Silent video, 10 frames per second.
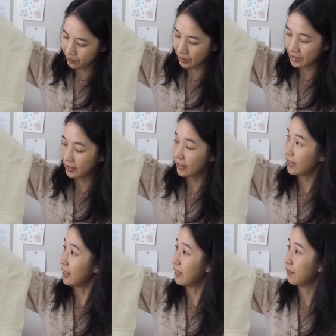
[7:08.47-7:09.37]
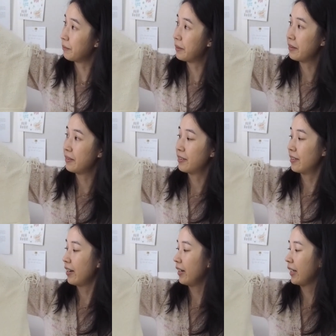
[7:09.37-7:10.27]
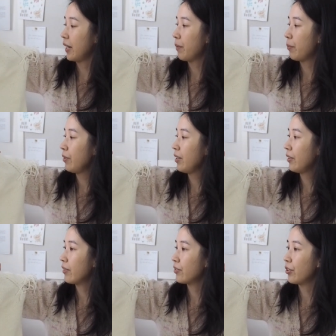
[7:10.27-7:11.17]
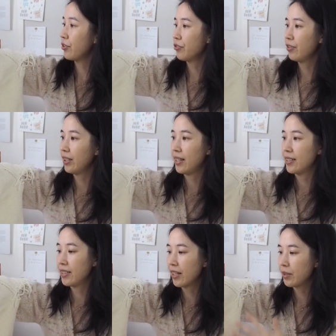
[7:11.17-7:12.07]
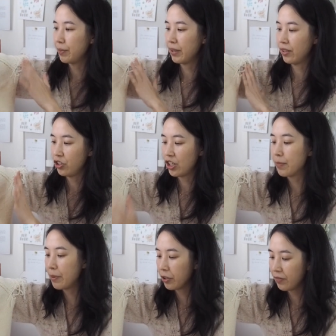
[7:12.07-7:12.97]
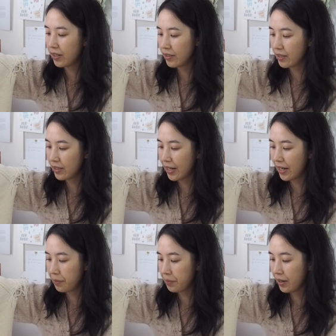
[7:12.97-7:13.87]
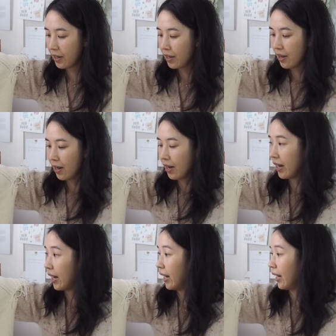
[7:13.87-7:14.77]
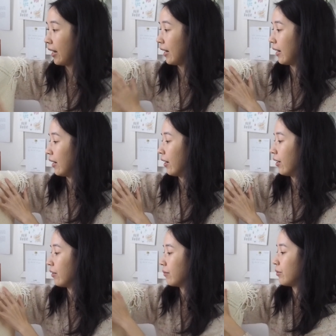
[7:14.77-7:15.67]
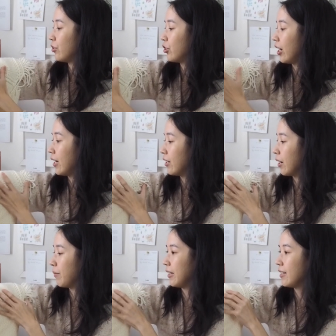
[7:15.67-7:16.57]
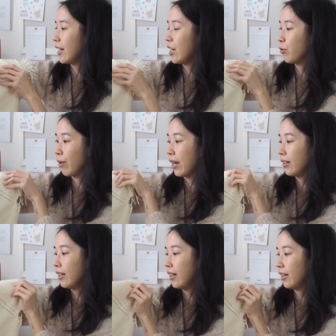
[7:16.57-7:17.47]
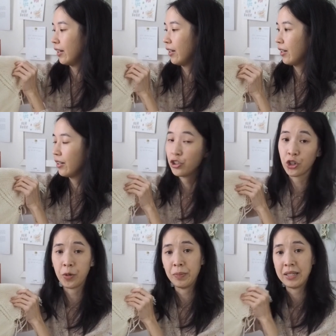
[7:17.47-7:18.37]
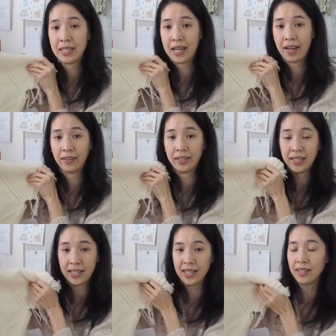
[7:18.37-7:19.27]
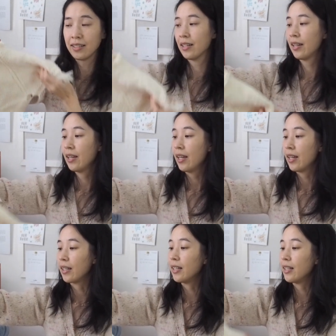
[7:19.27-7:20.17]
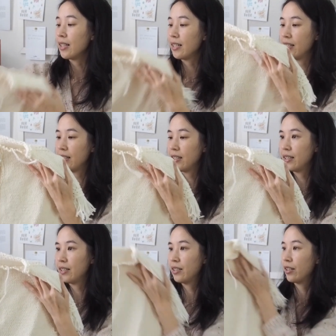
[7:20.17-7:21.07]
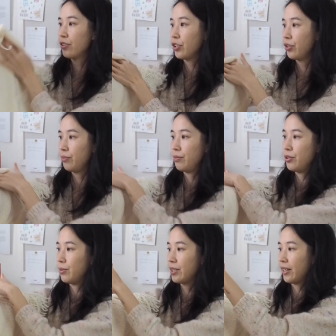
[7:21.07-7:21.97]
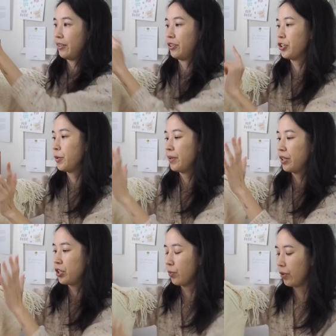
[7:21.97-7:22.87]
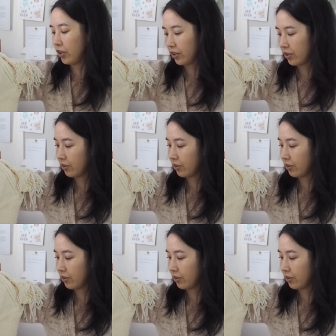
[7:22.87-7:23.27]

basically the design I came up with. So it's not like exact, but the shaping of it is the same. I change, I made this a raglan top down knit. It is, so you start at the top and then you work